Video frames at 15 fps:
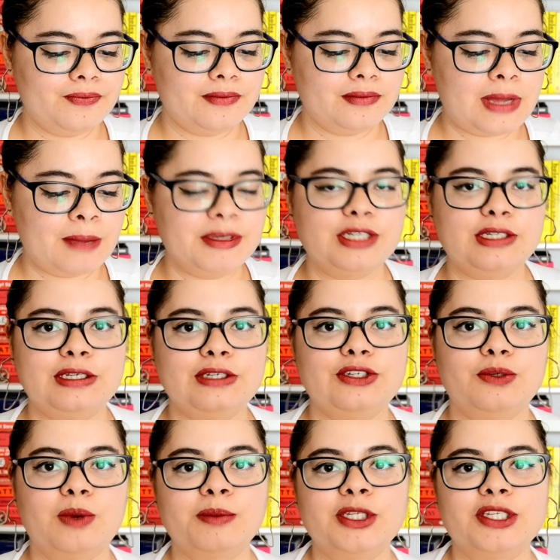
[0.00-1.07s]
I mean, do you
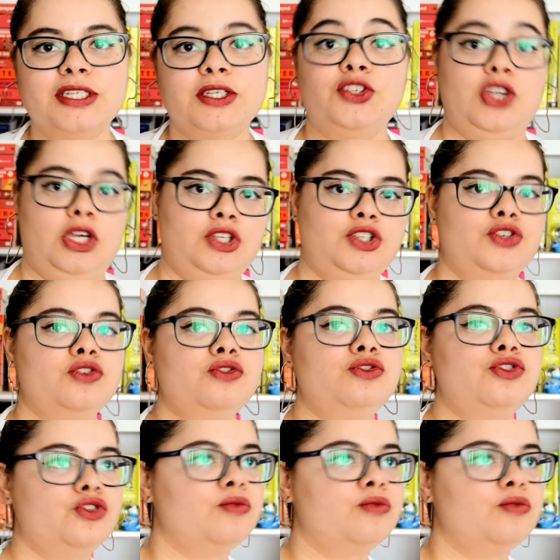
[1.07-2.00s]
want me to suggest you 2